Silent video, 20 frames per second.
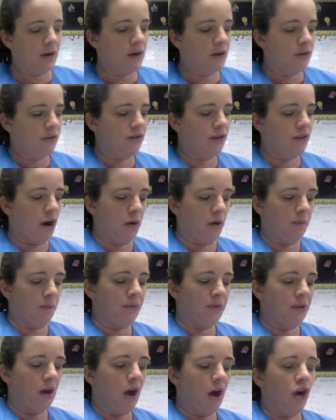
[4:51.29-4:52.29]
So
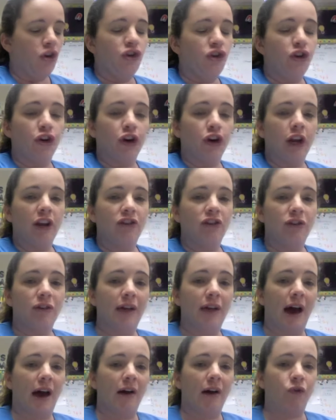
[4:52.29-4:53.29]
you're going to do
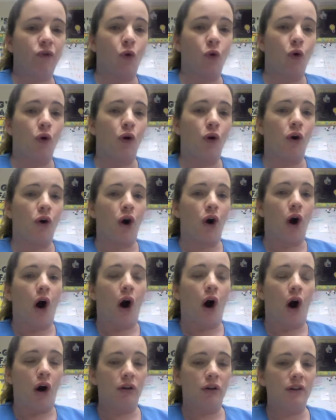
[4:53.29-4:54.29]
that for
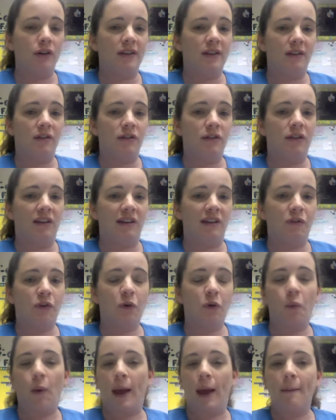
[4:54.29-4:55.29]
all of the
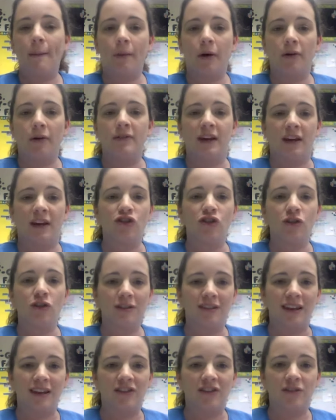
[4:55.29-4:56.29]
different weighing boats at your
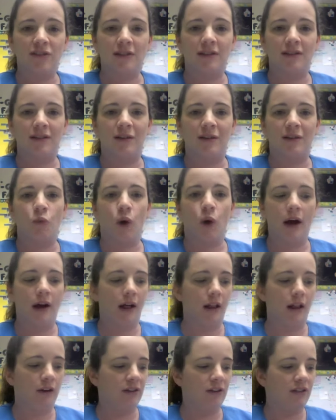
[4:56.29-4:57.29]
station to see what
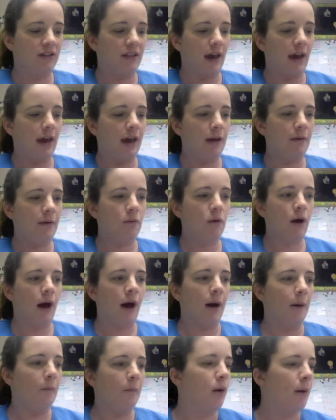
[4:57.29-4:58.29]
colors they
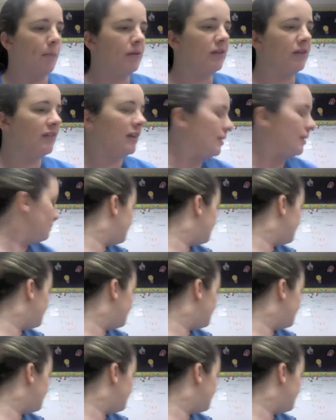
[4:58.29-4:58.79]
represent.